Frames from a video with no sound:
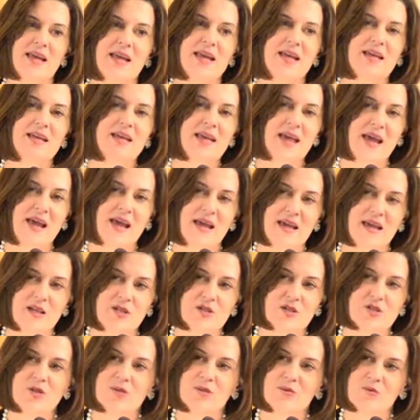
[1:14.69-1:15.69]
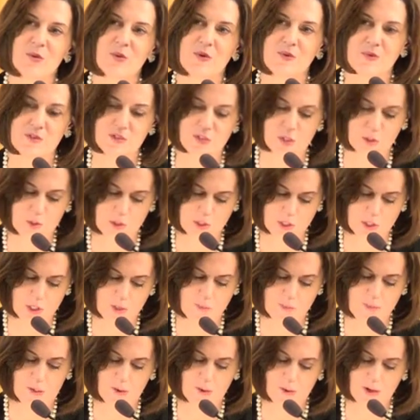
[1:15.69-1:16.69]
and engage with the Jewish
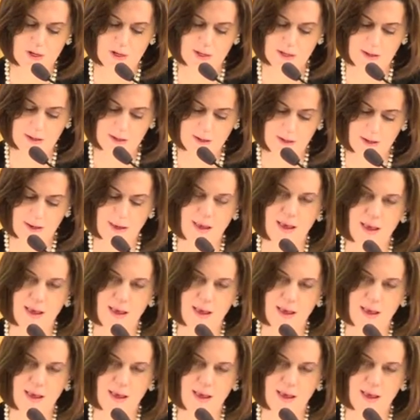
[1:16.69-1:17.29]
community.